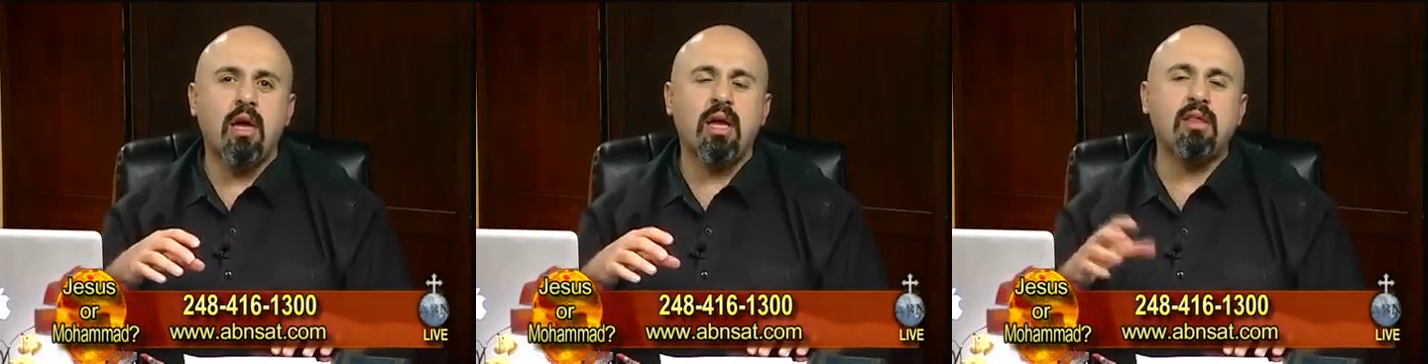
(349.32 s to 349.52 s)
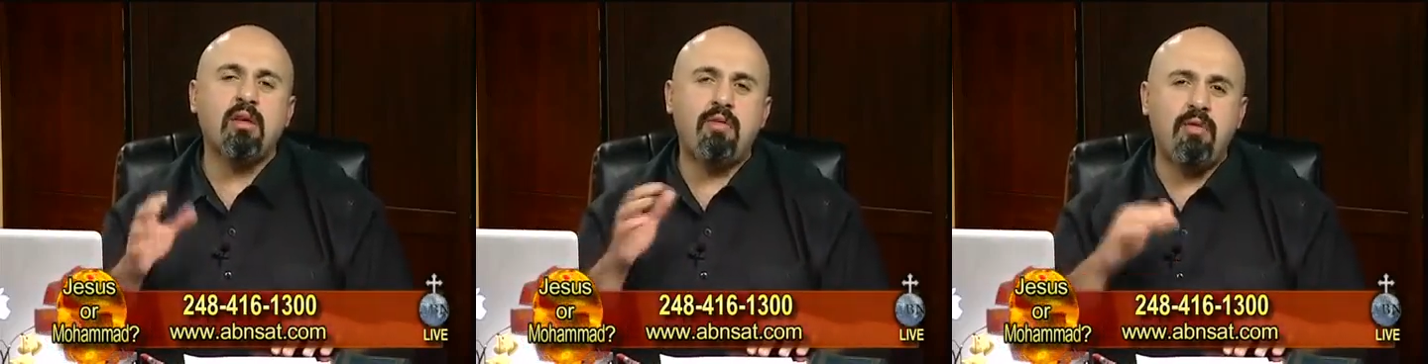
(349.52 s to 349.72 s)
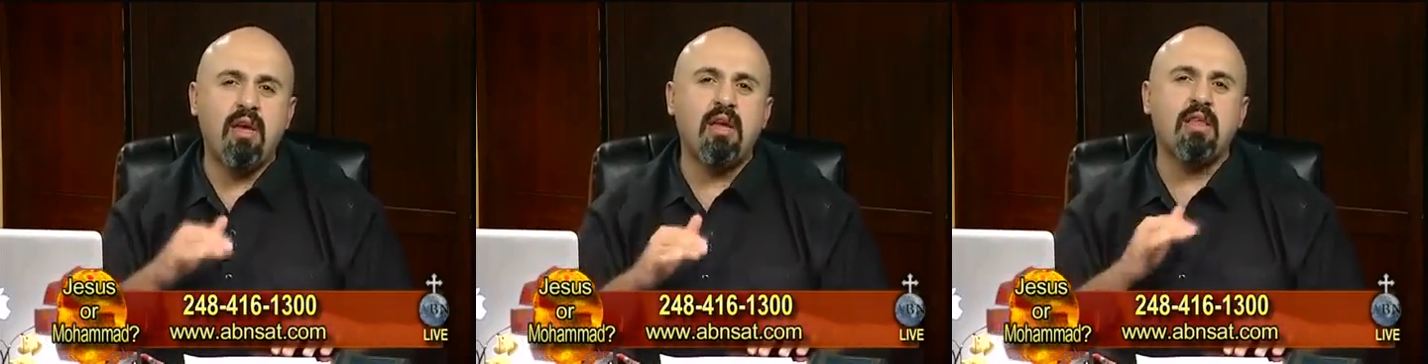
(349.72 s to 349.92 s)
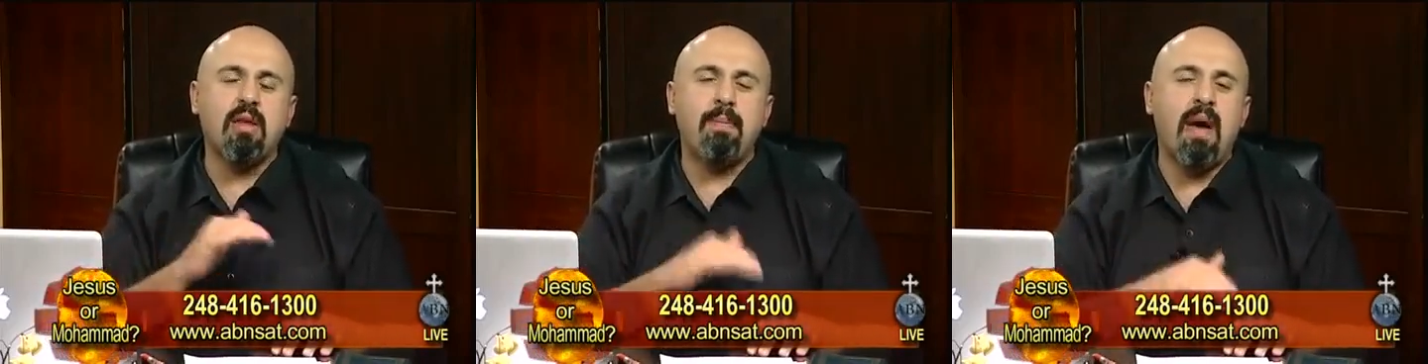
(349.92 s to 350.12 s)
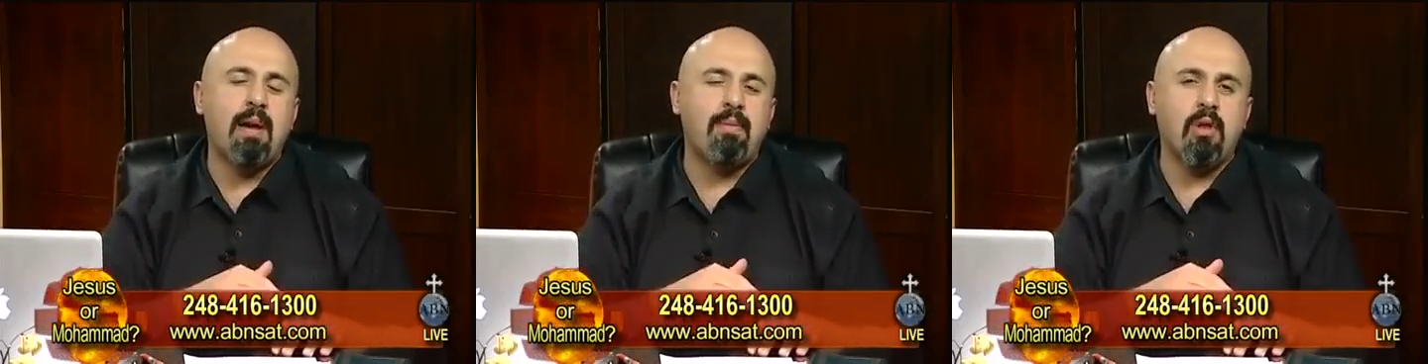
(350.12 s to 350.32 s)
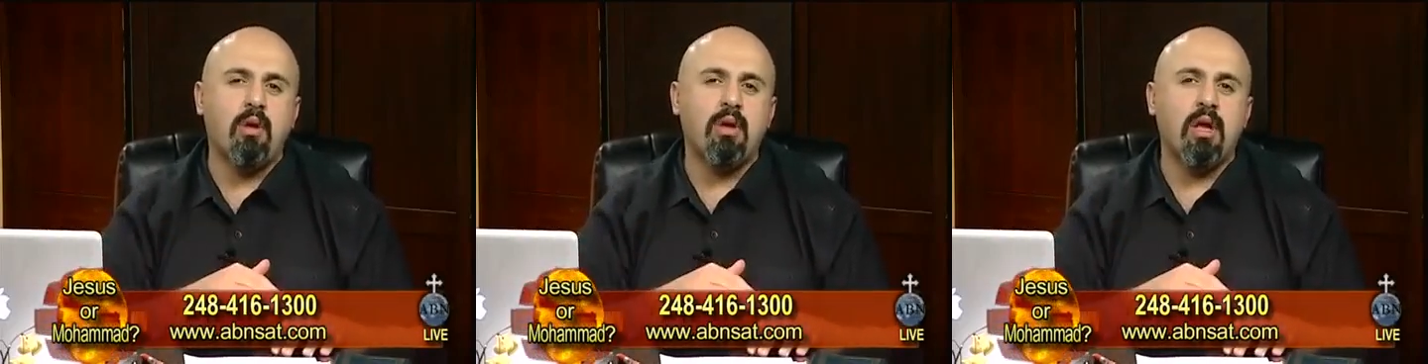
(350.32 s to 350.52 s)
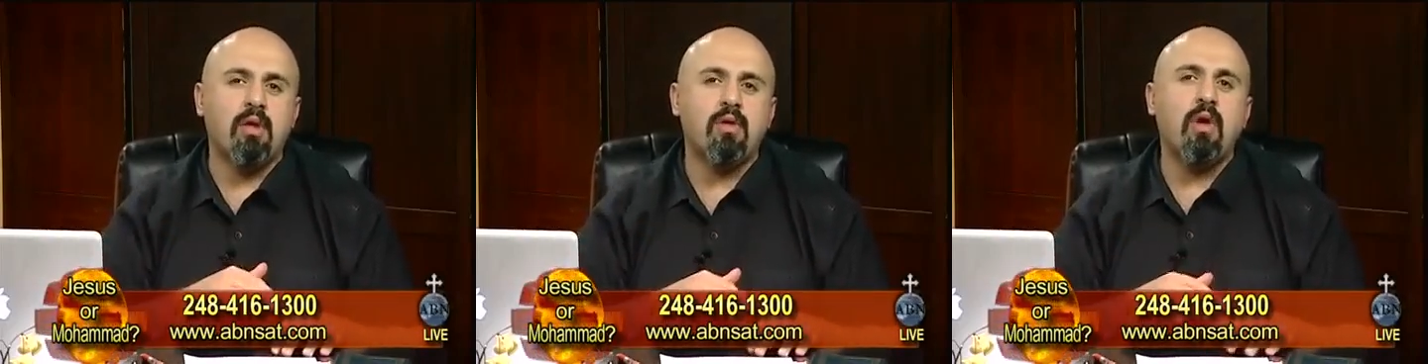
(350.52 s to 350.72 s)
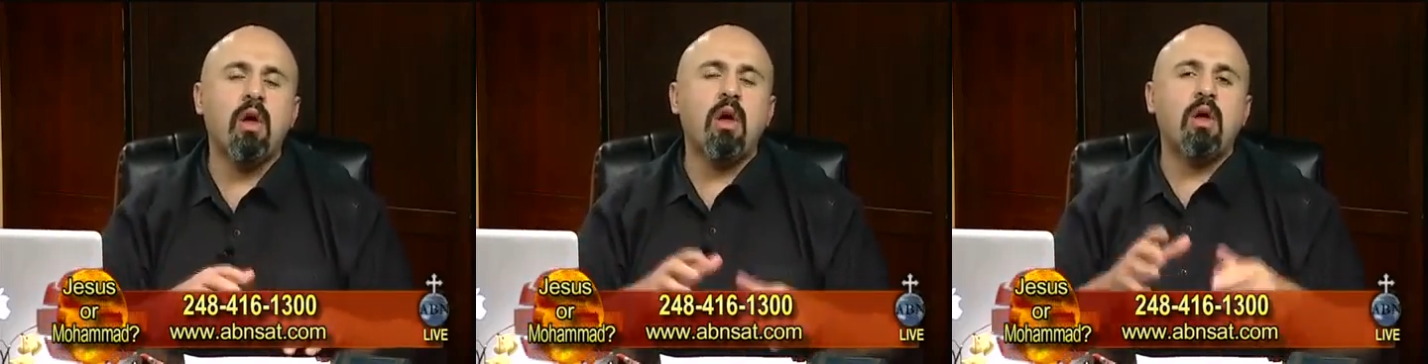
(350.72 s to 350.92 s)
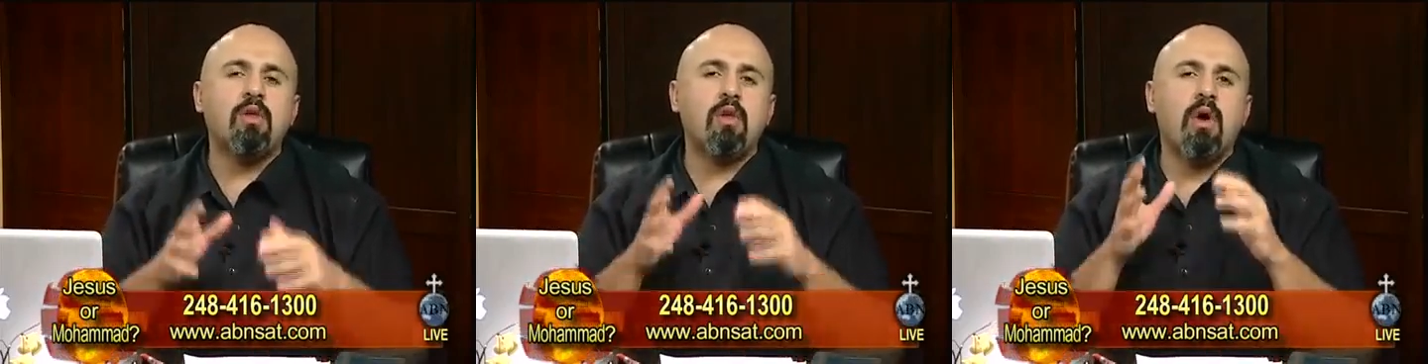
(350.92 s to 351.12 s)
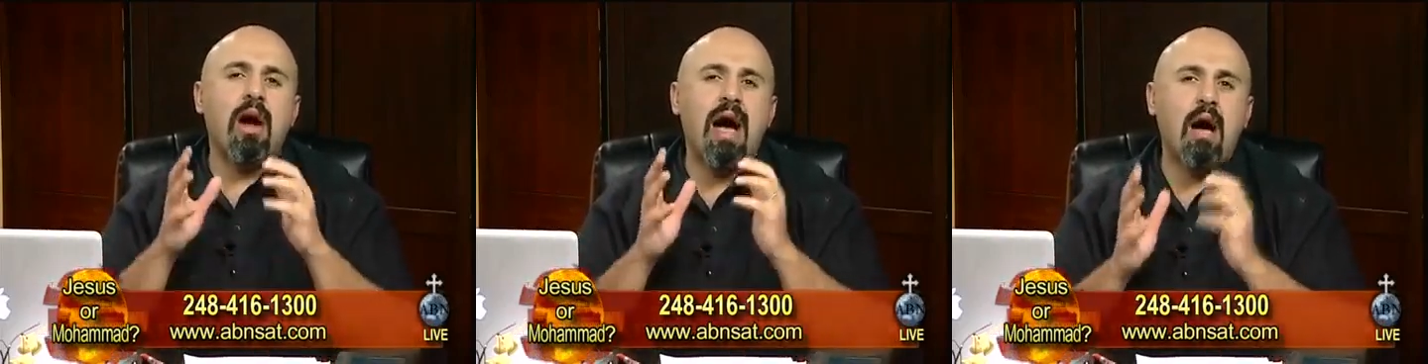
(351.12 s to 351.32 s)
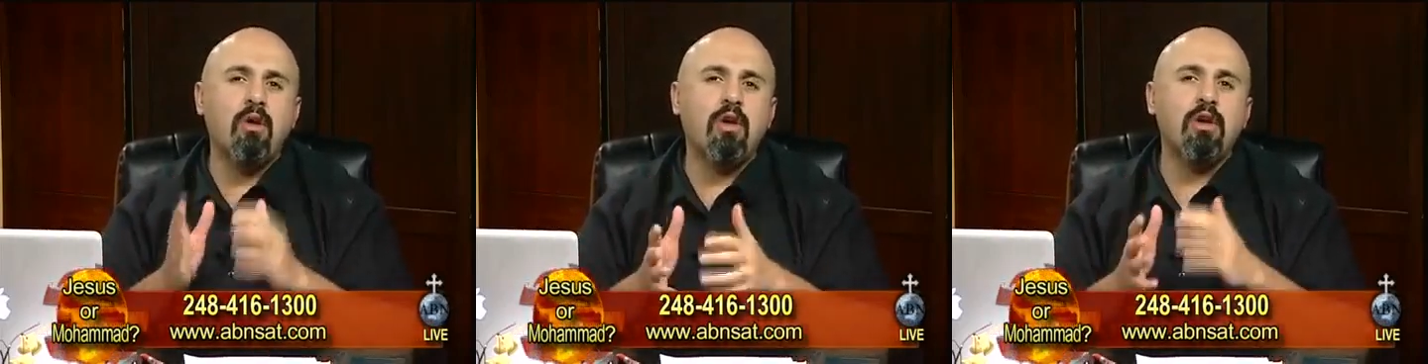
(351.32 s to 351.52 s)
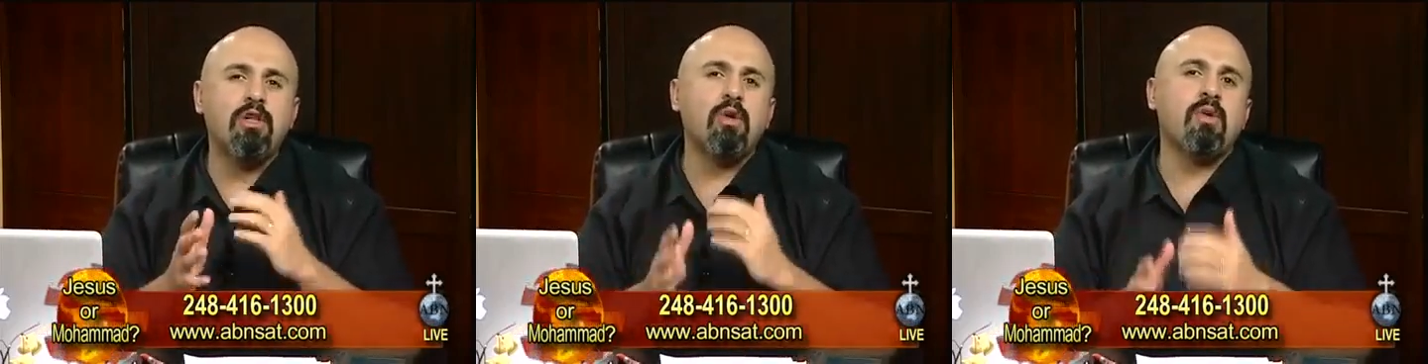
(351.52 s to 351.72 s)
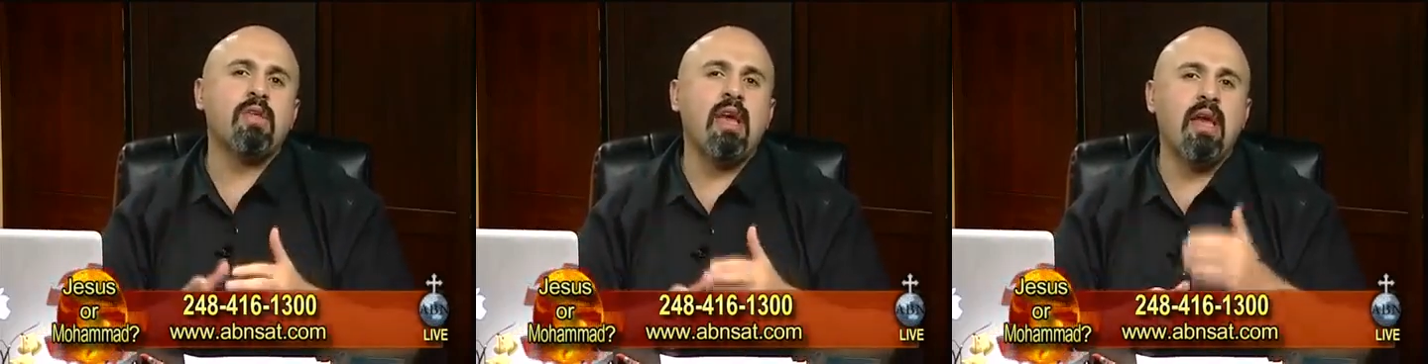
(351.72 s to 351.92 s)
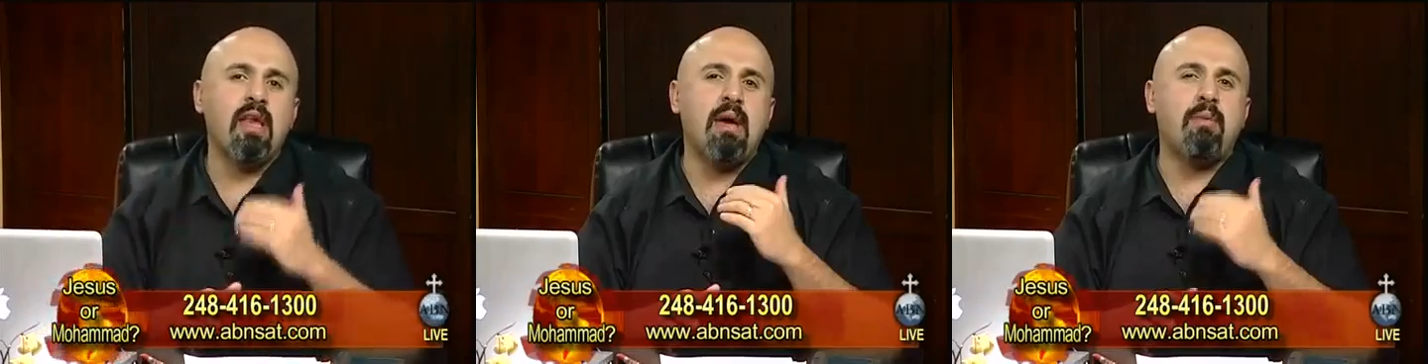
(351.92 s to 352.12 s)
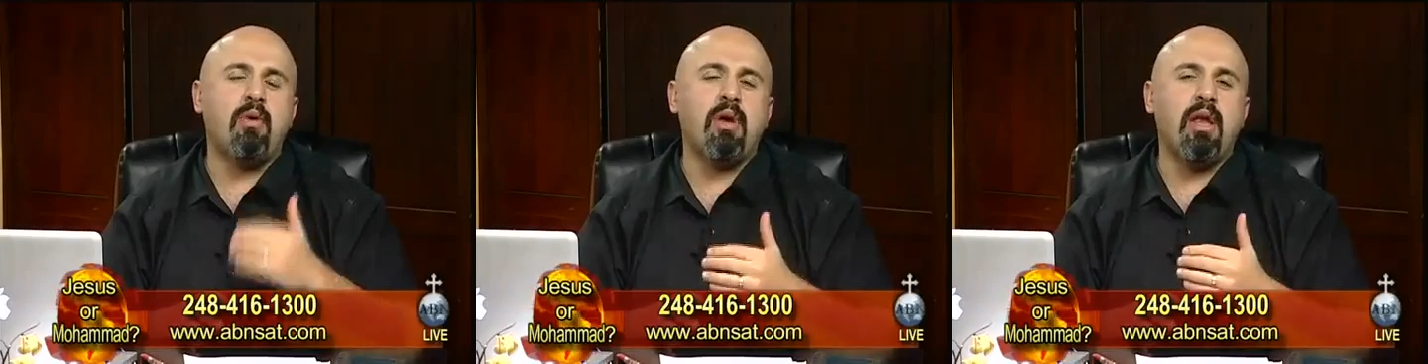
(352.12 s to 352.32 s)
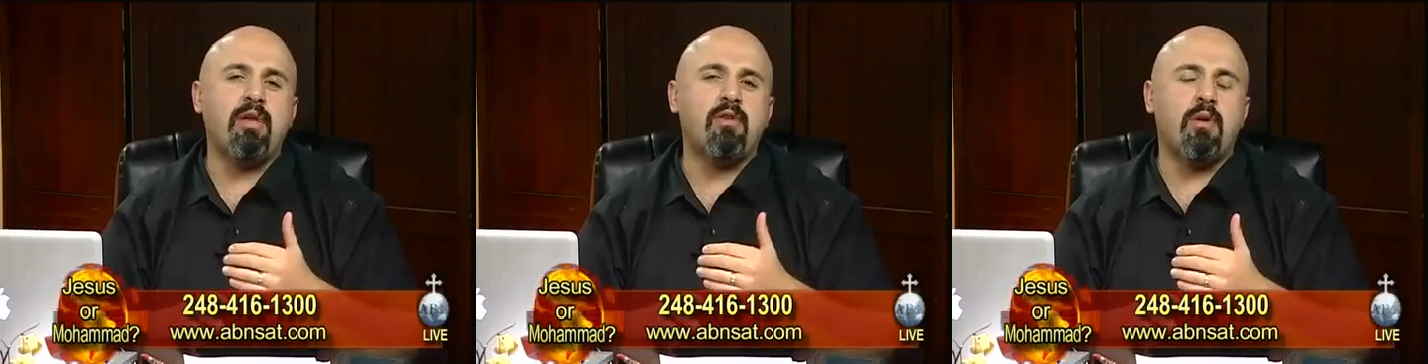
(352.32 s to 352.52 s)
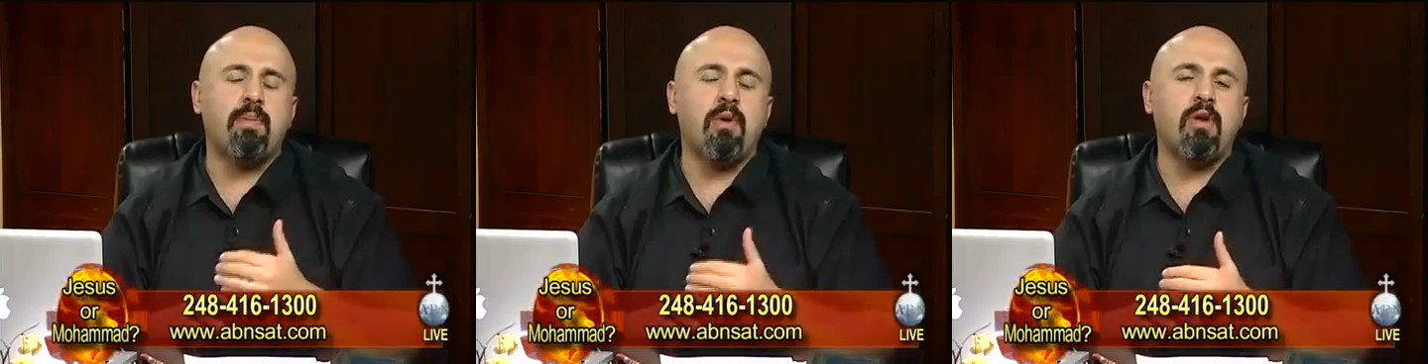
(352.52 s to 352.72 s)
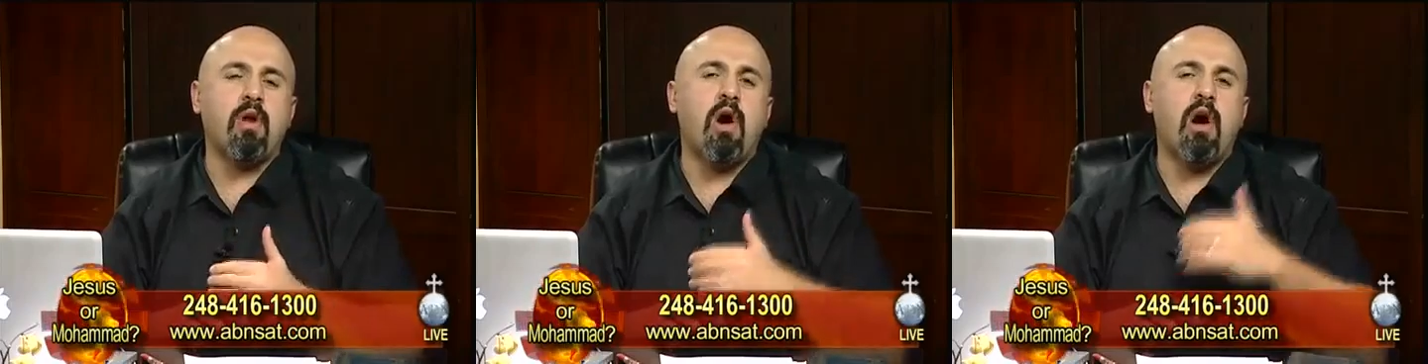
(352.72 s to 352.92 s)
and defeated the Babylonians. So how could you say Nebuchadnezzar burnt